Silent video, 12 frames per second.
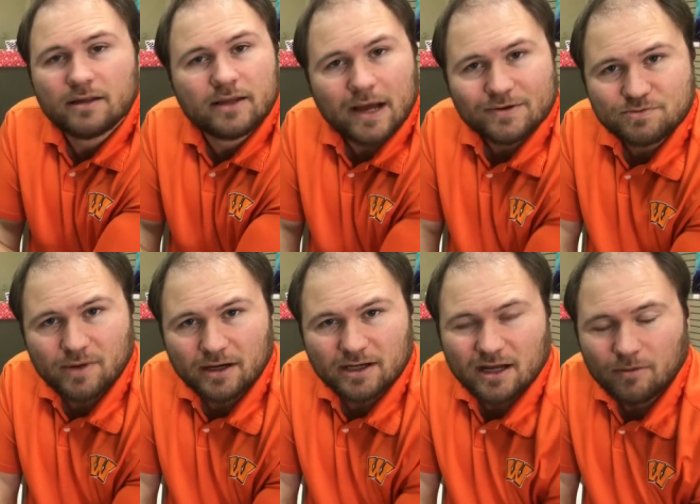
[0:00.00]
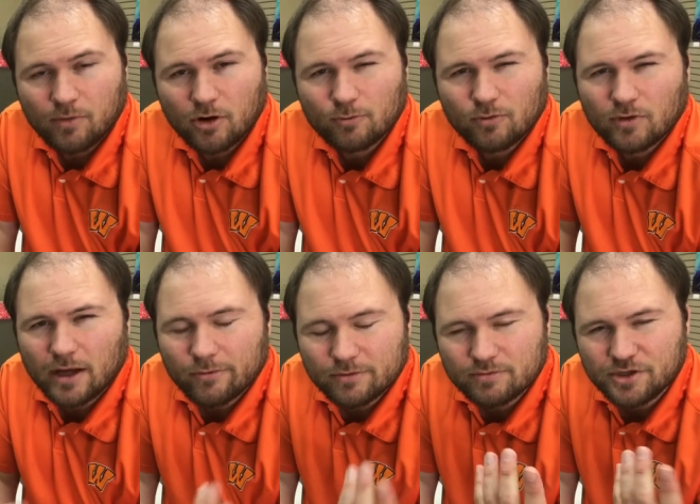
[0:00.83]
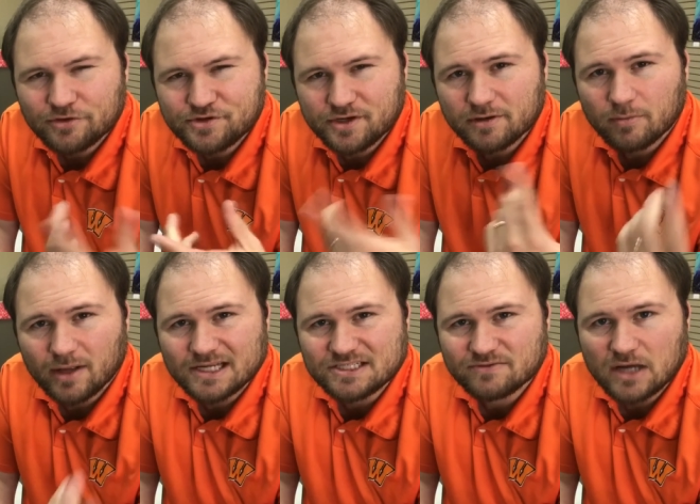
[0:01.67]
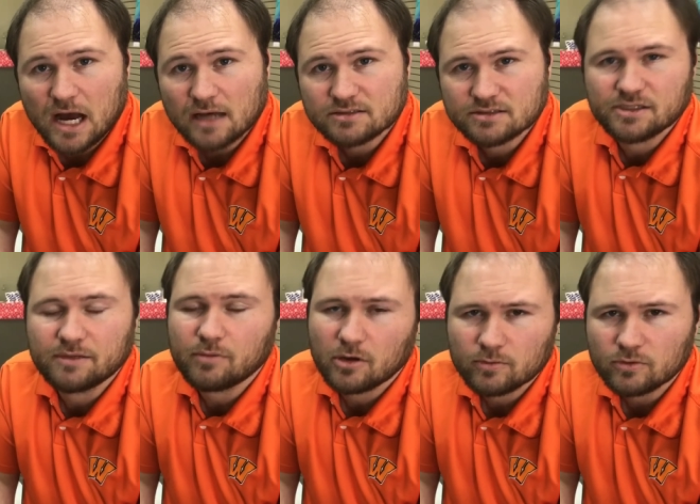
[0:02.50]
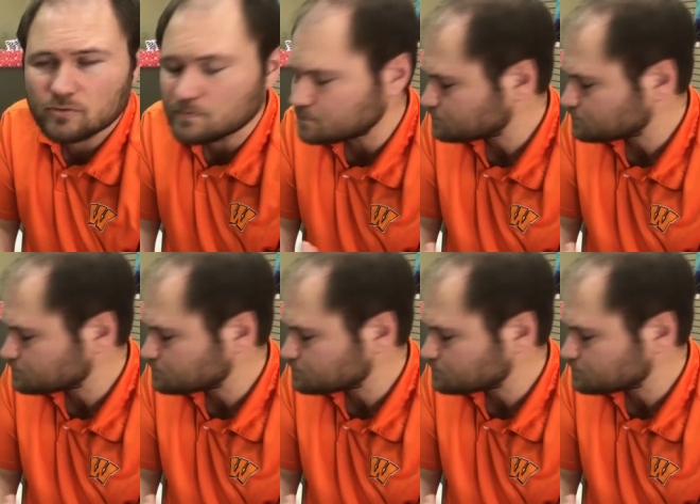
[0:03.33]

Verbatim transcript: That was my kind of purple. I would use it in the place of dioxazine purple.